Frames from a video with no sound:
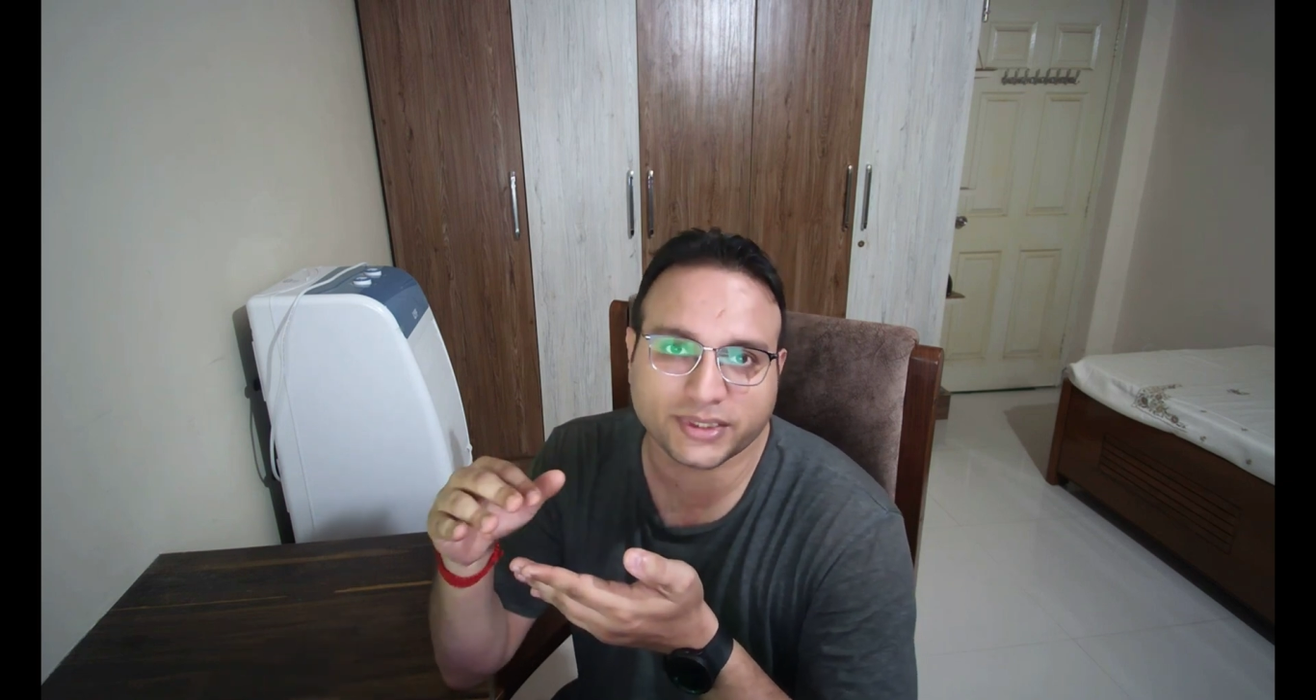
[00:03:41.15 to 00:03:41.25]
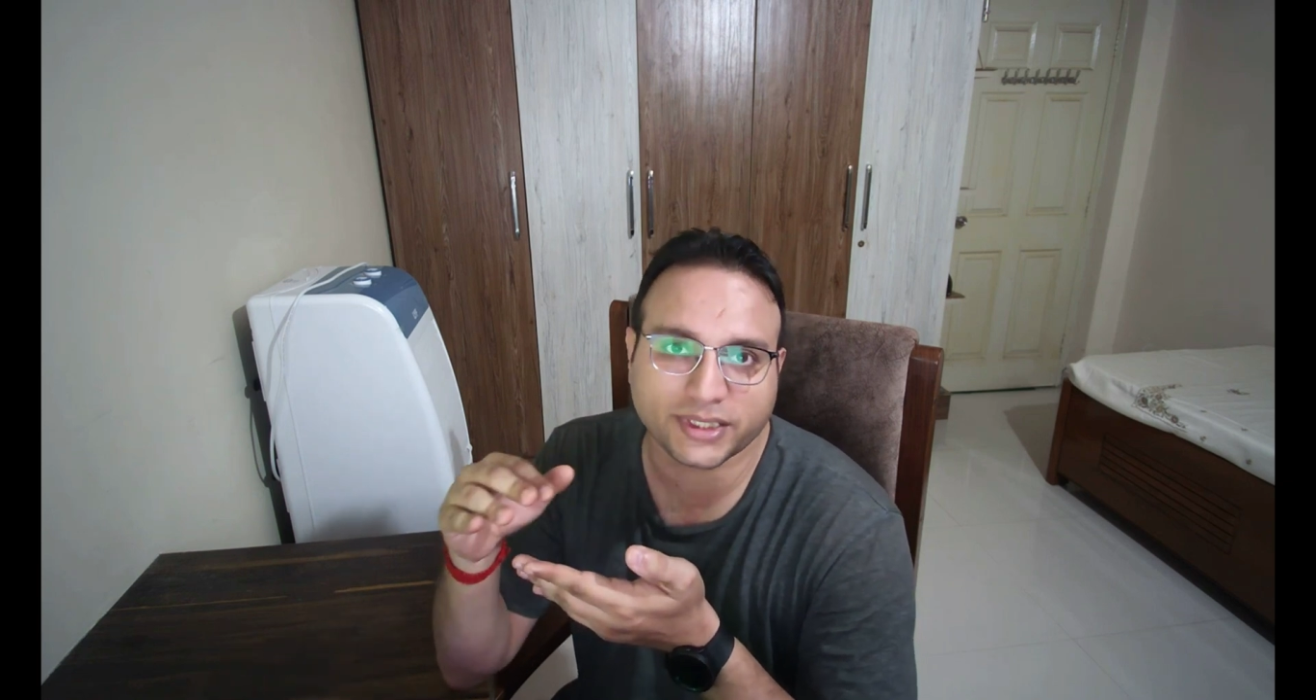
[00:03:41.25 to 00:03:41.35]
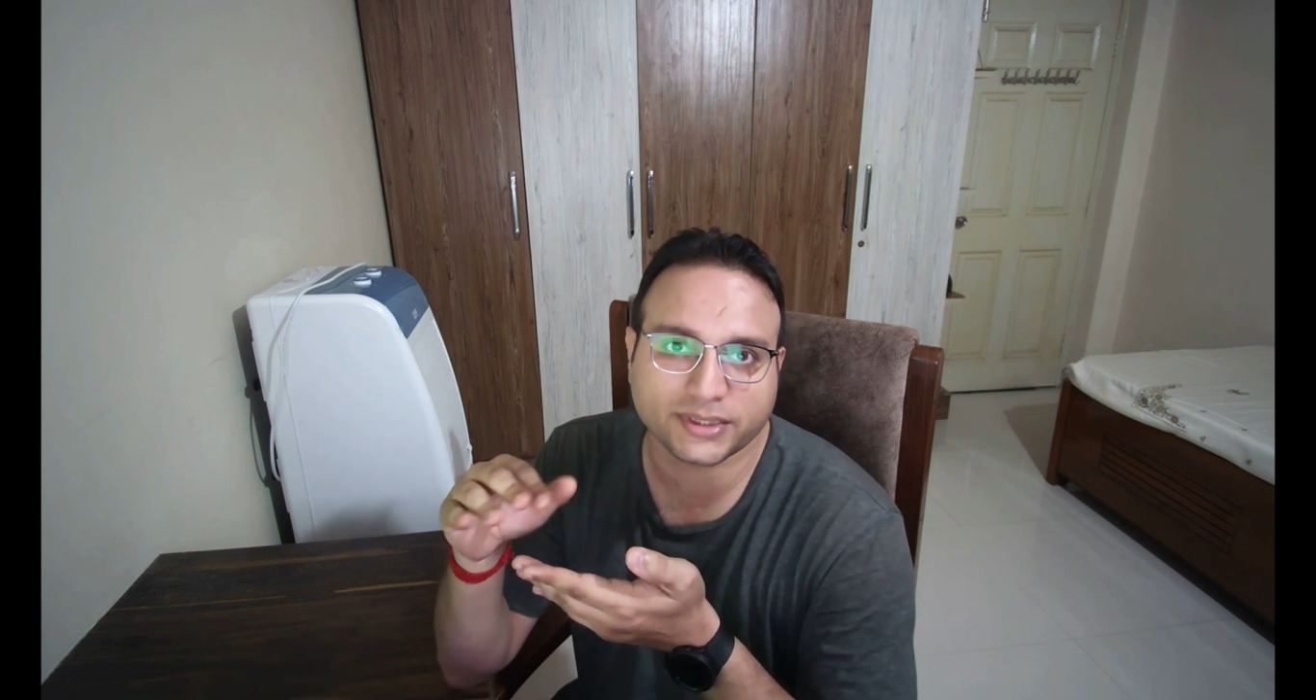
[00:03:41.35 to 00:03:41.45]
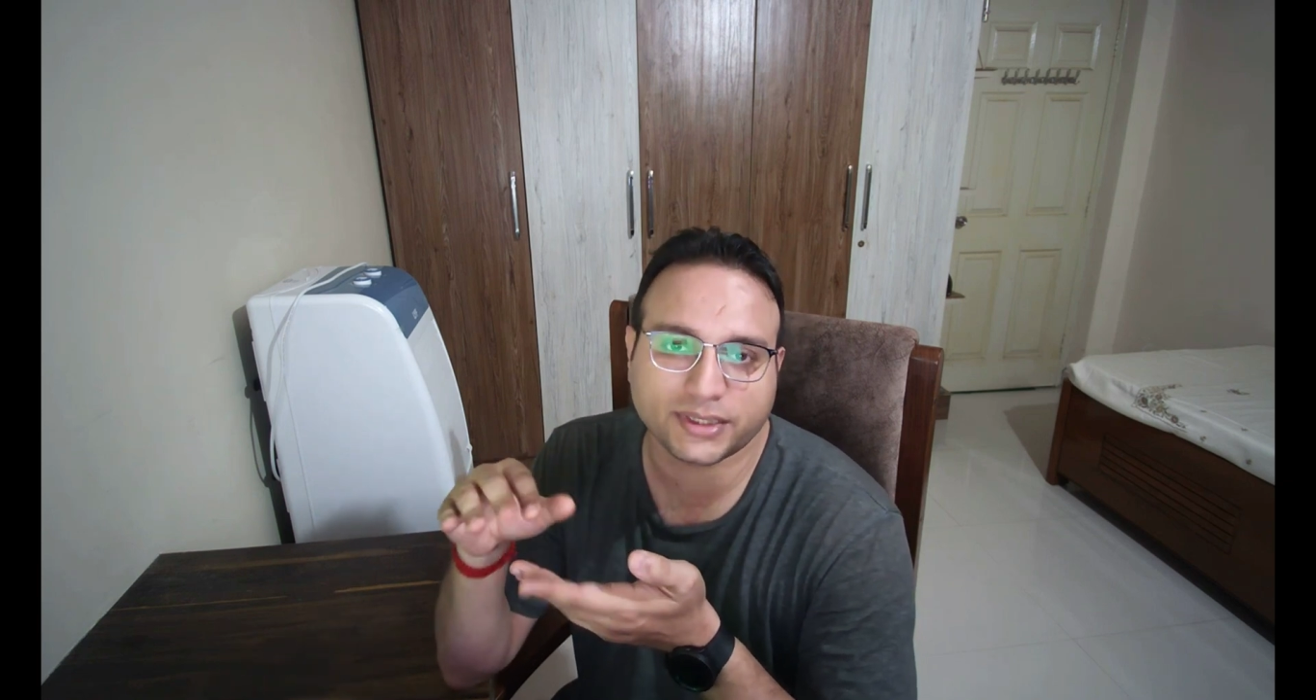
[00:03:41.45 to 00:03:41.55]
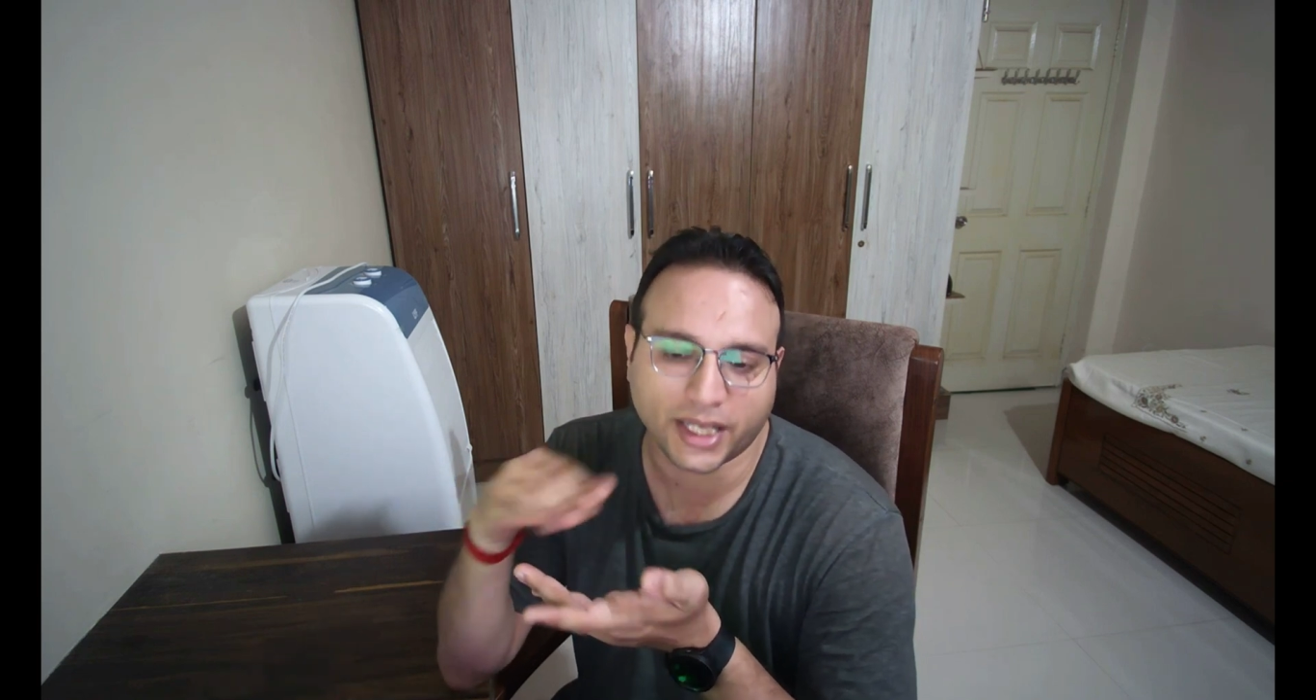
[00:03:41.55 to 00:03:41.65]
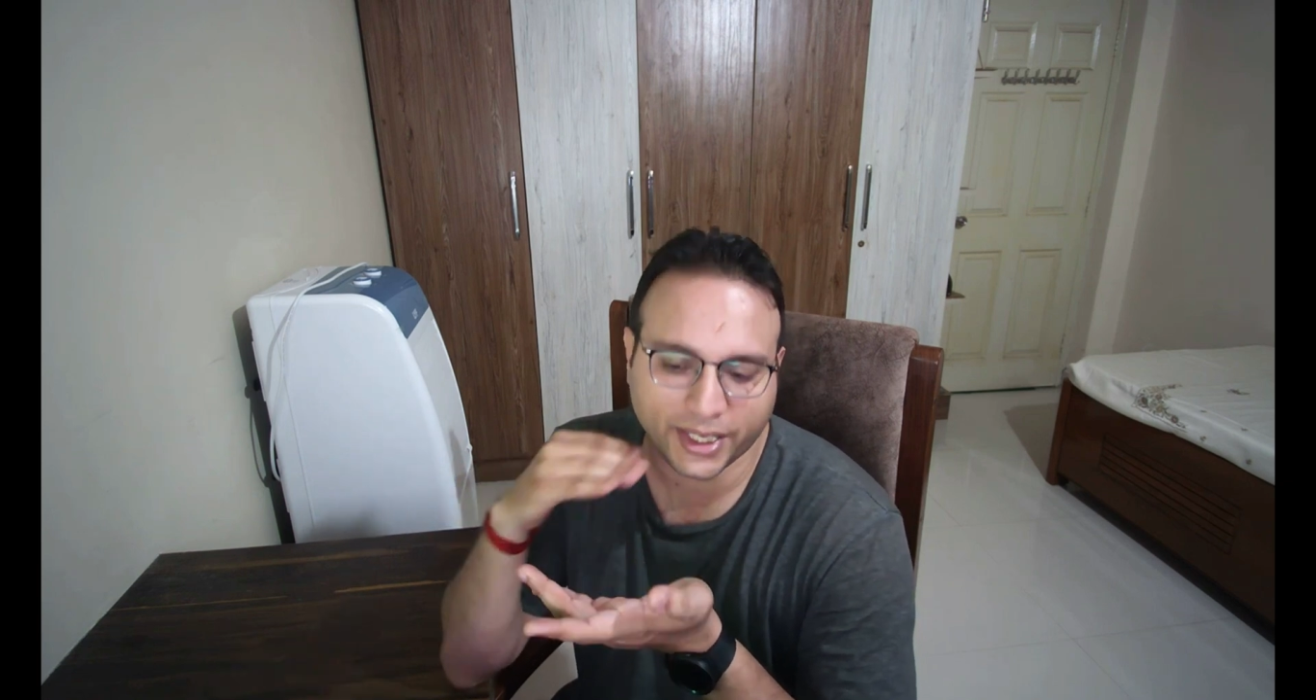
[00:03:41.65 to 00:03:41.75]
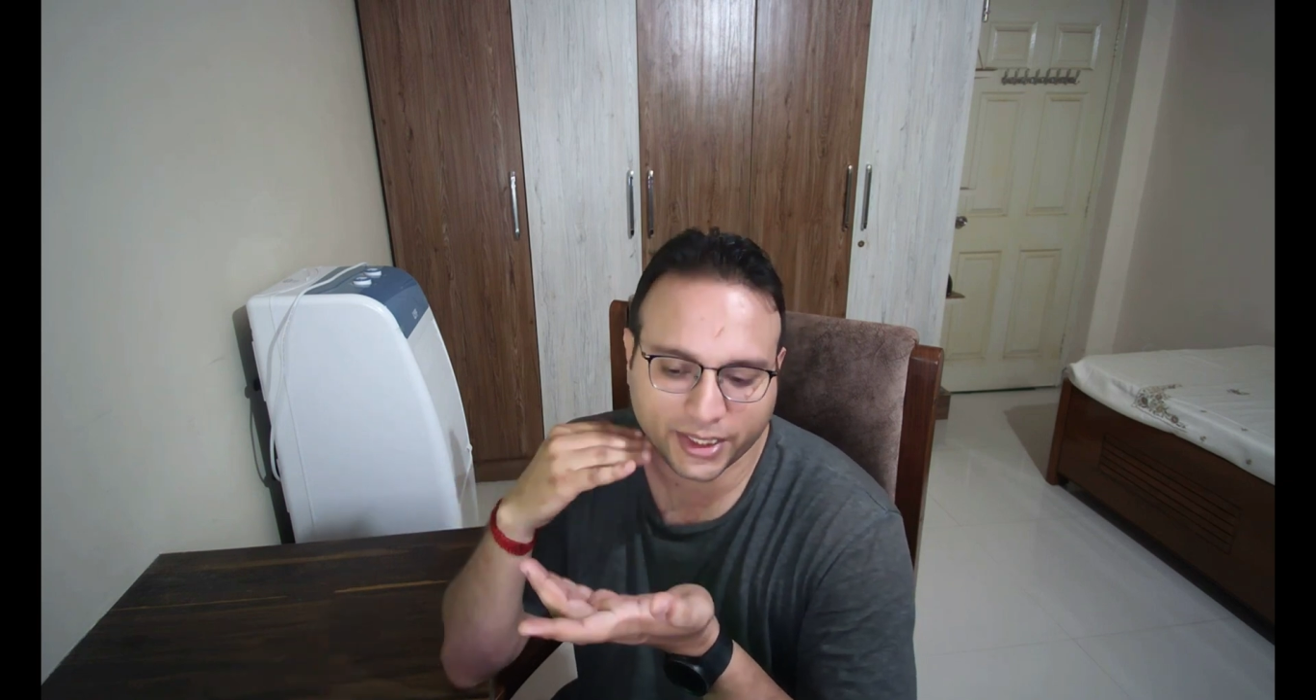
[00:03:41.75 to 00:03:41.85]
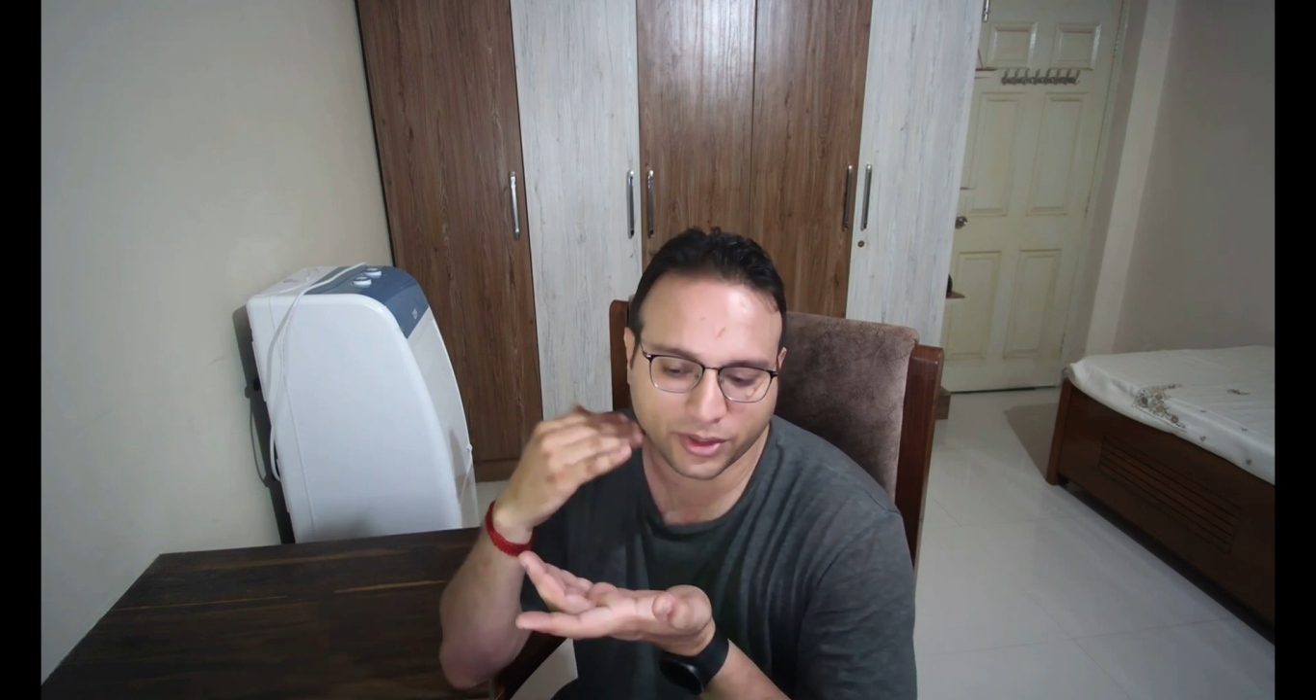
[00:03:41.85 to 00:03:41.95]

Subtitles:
is like